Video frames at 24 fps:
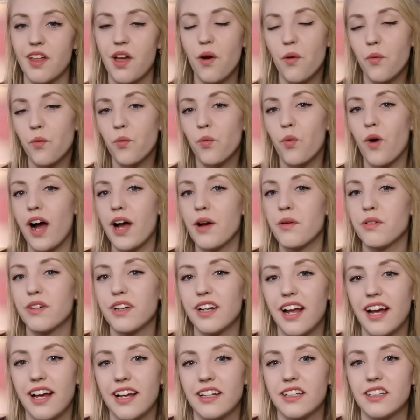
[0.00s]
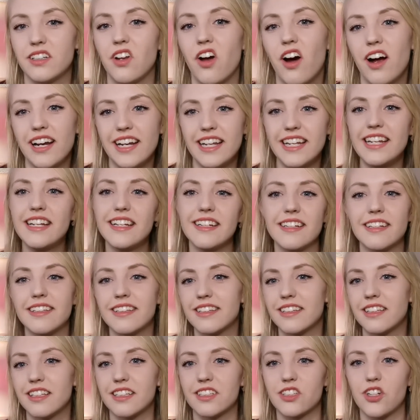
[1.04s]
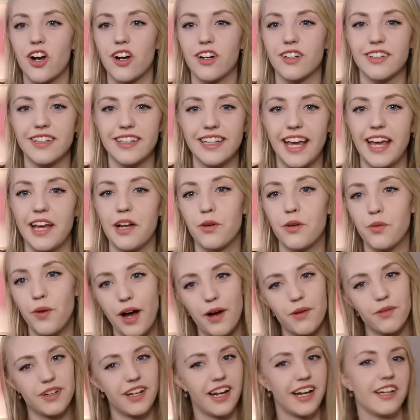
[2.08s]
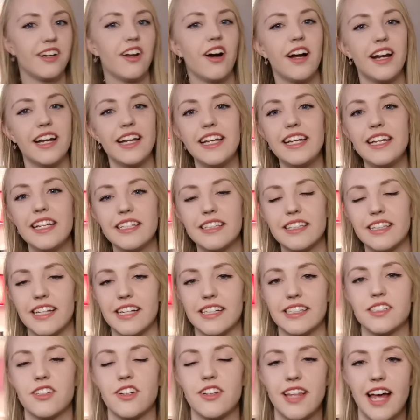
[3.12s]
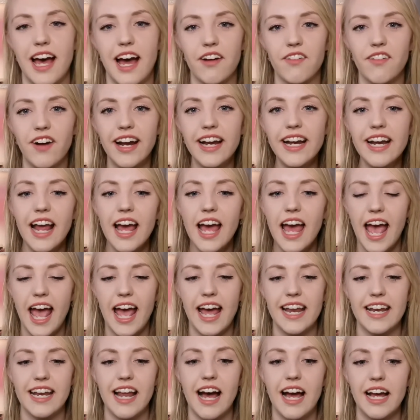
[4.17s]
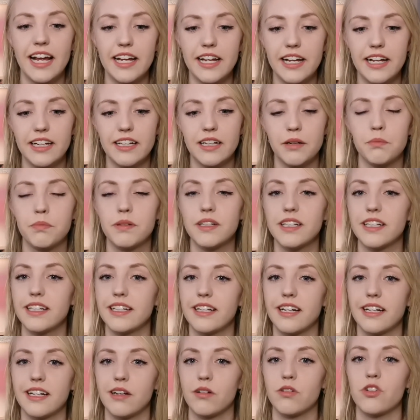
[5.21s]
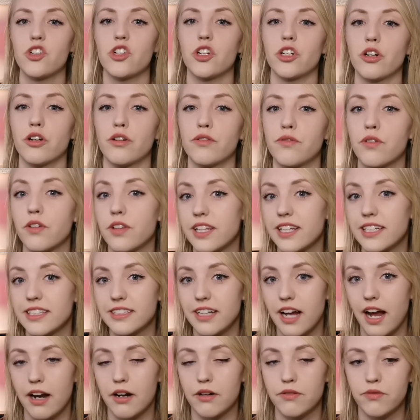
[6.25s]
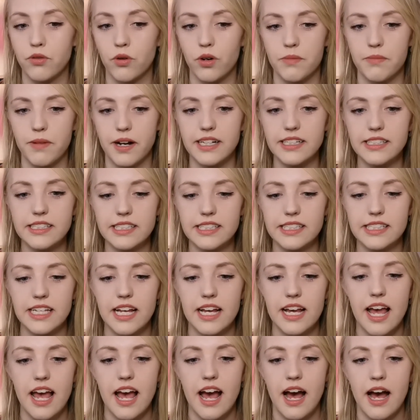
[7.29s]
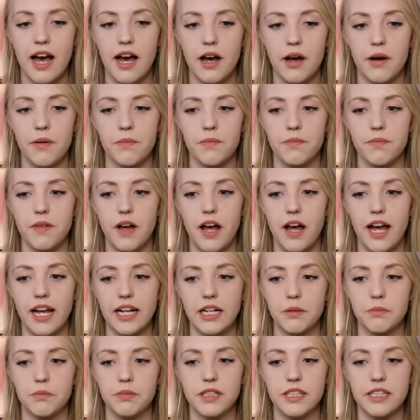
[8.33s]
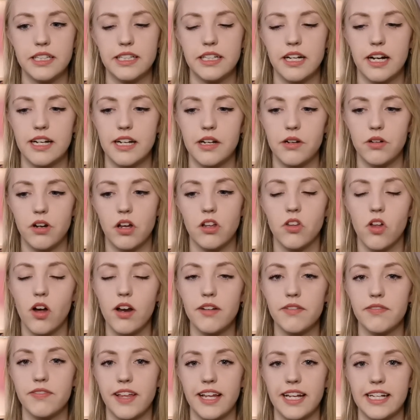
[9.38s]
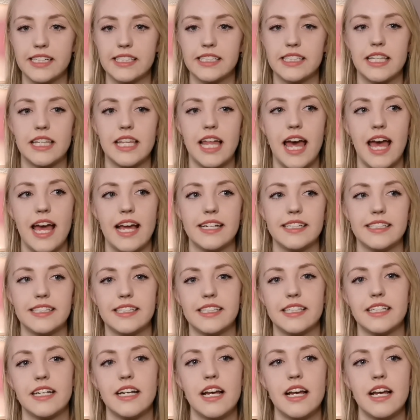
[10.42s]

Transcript: why would I not eat the chocolate cake? Why would I not eat this or that, right? And I completely cut out sugar for the entire 4 months. I completely cut out a lot of things that